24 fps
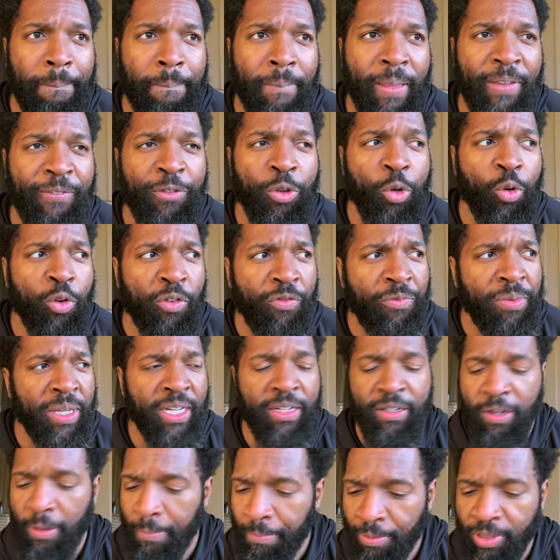if you've
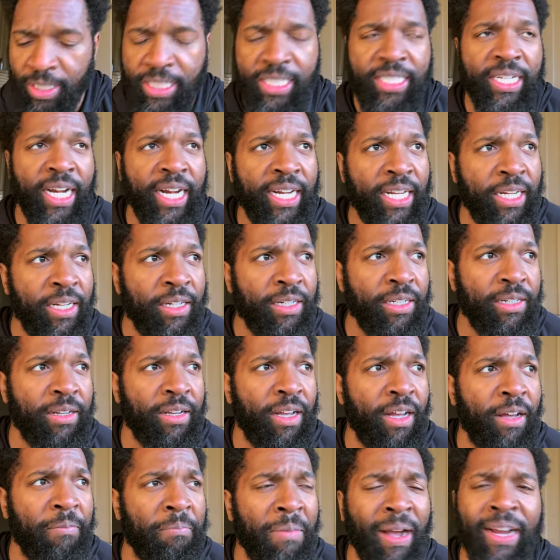been appreciating
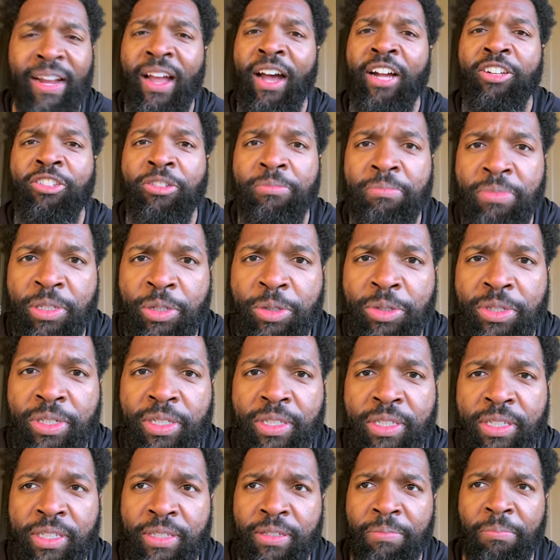uh, my
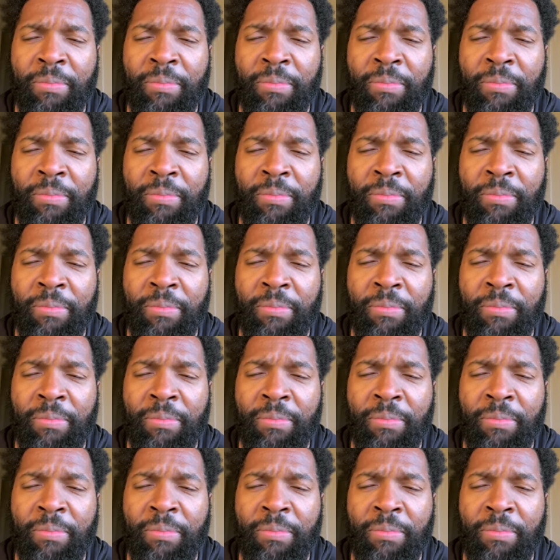contributions,